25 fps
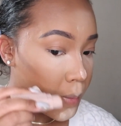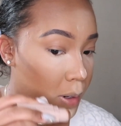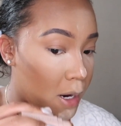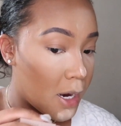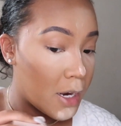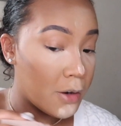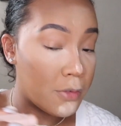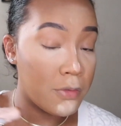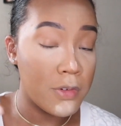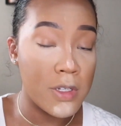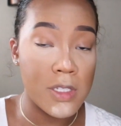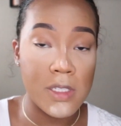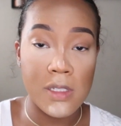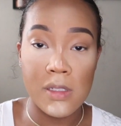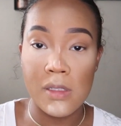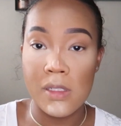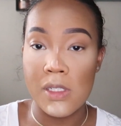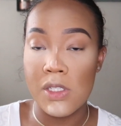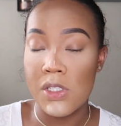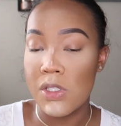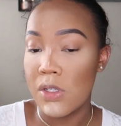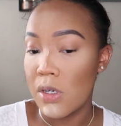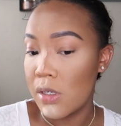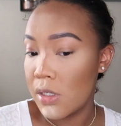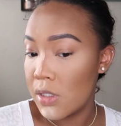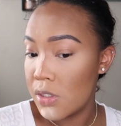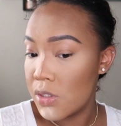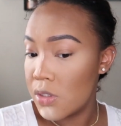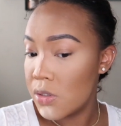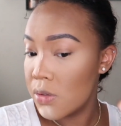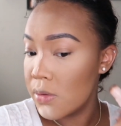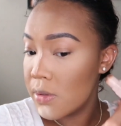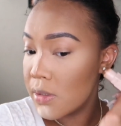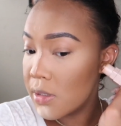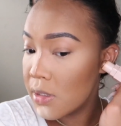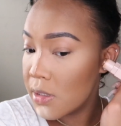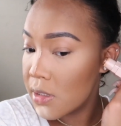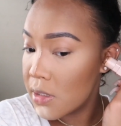I recently started
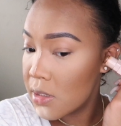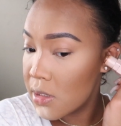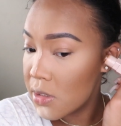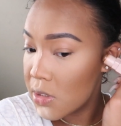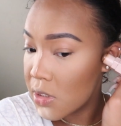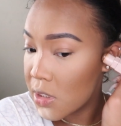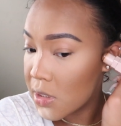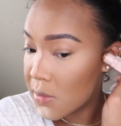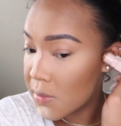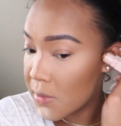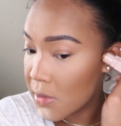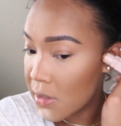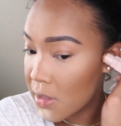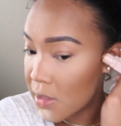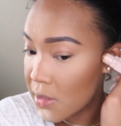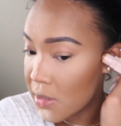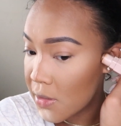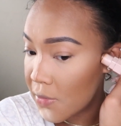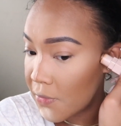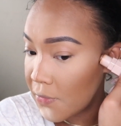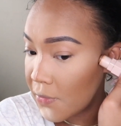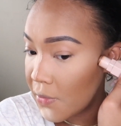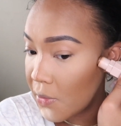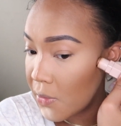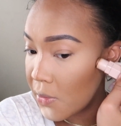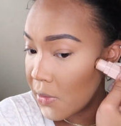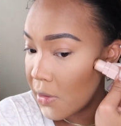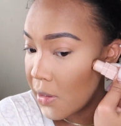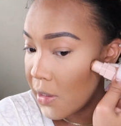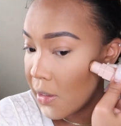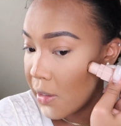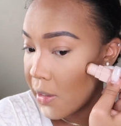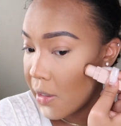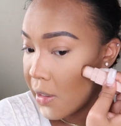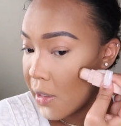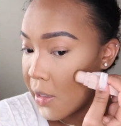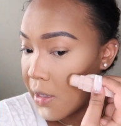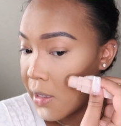doing this just because I felt
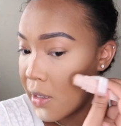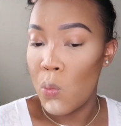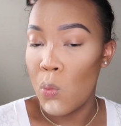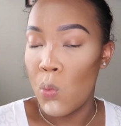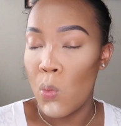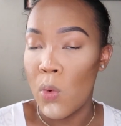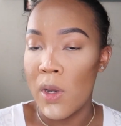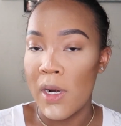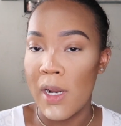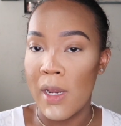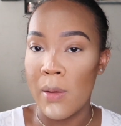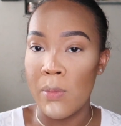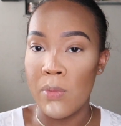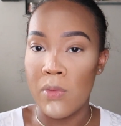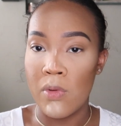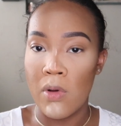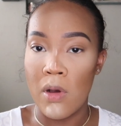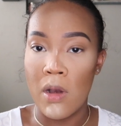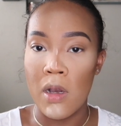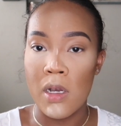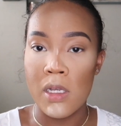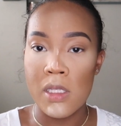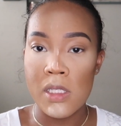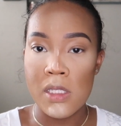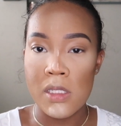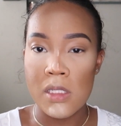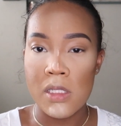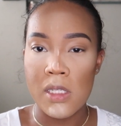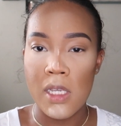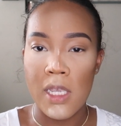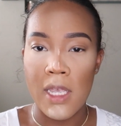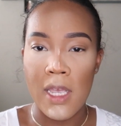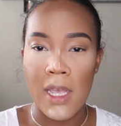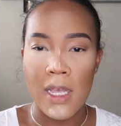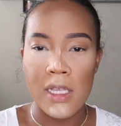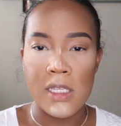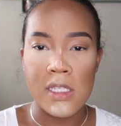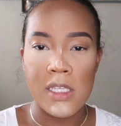like when I bronze, it
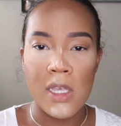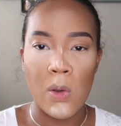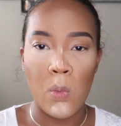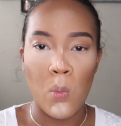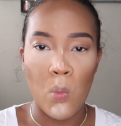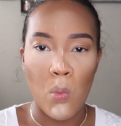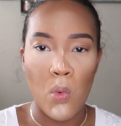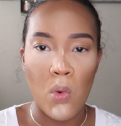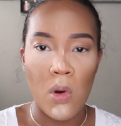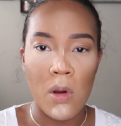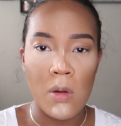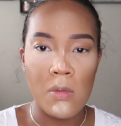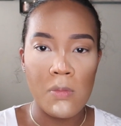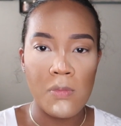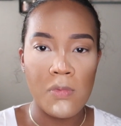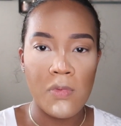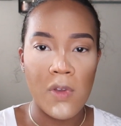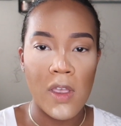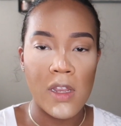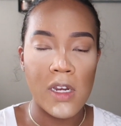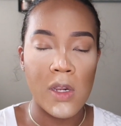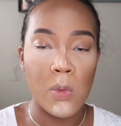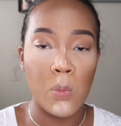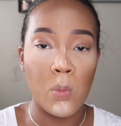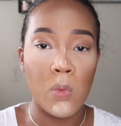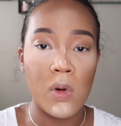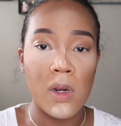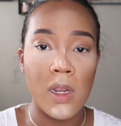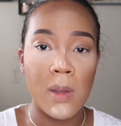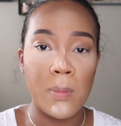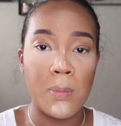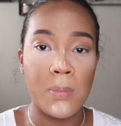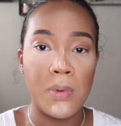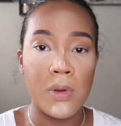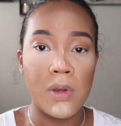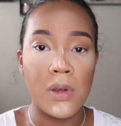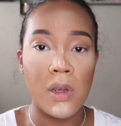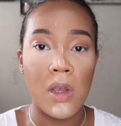adds that warmth, and then when I
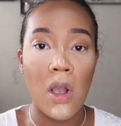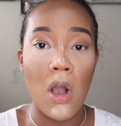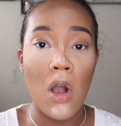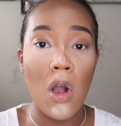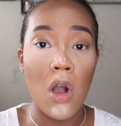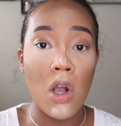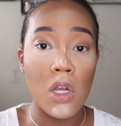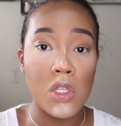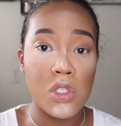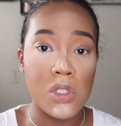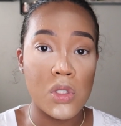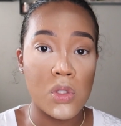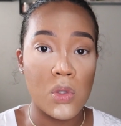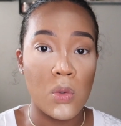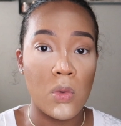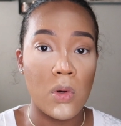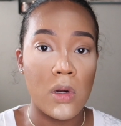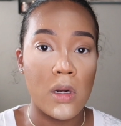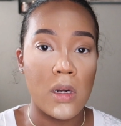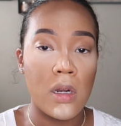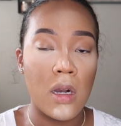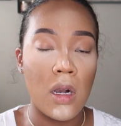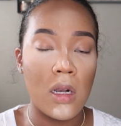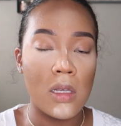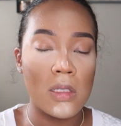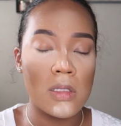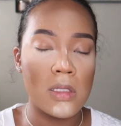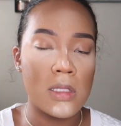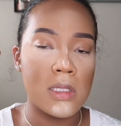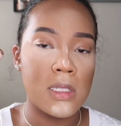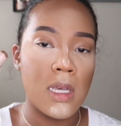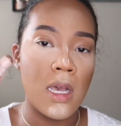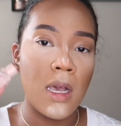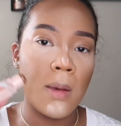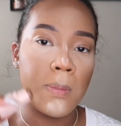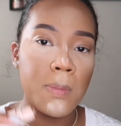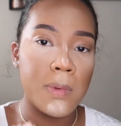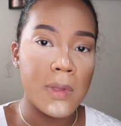put contour on
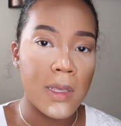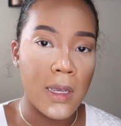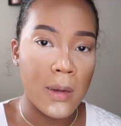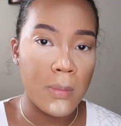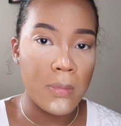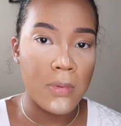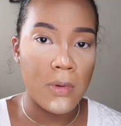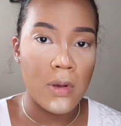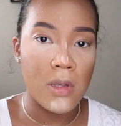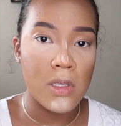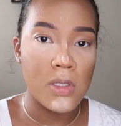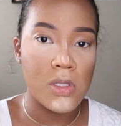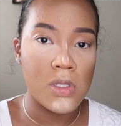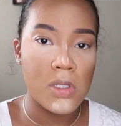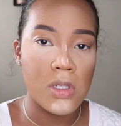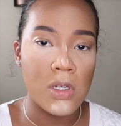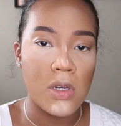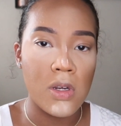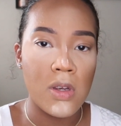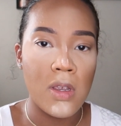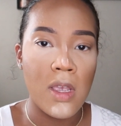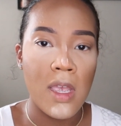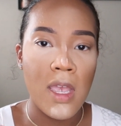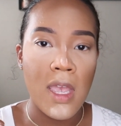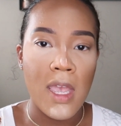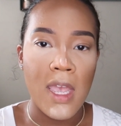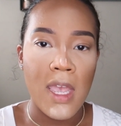top of that bronzer,